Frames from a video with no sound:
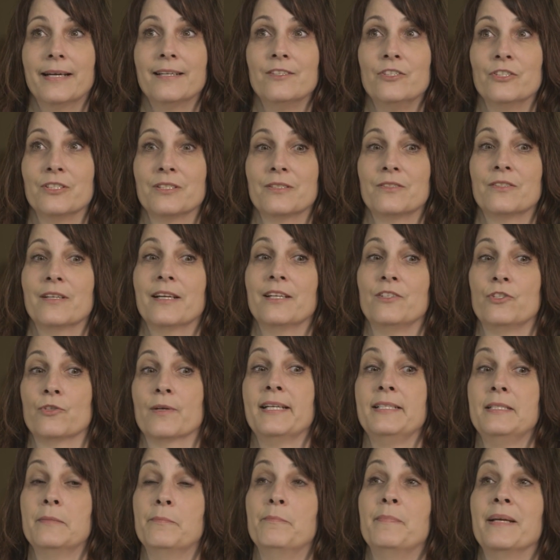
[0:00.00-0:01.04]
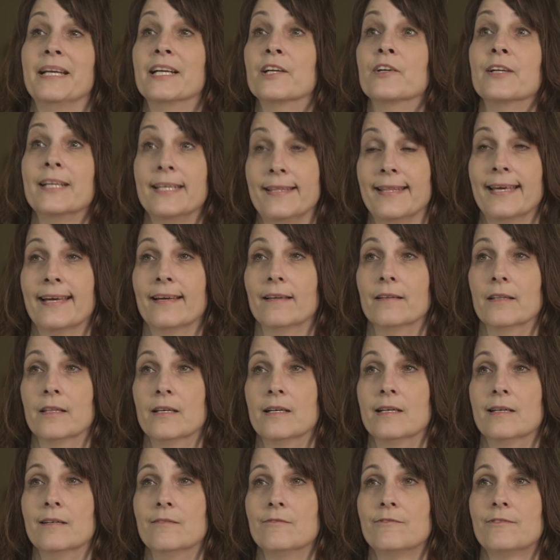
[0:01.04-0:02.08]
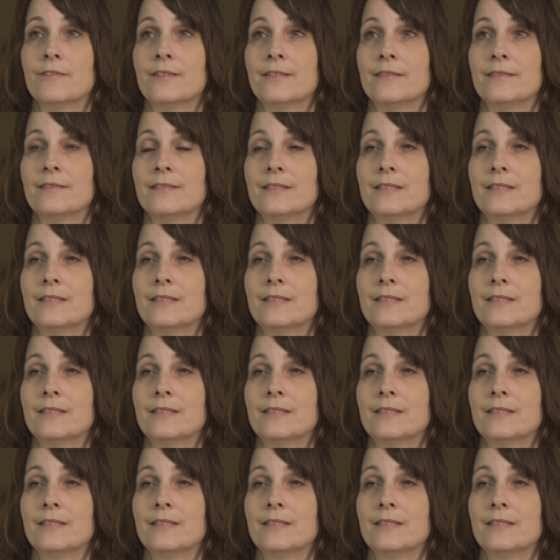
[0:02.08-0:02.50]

I just, I tried to bury that love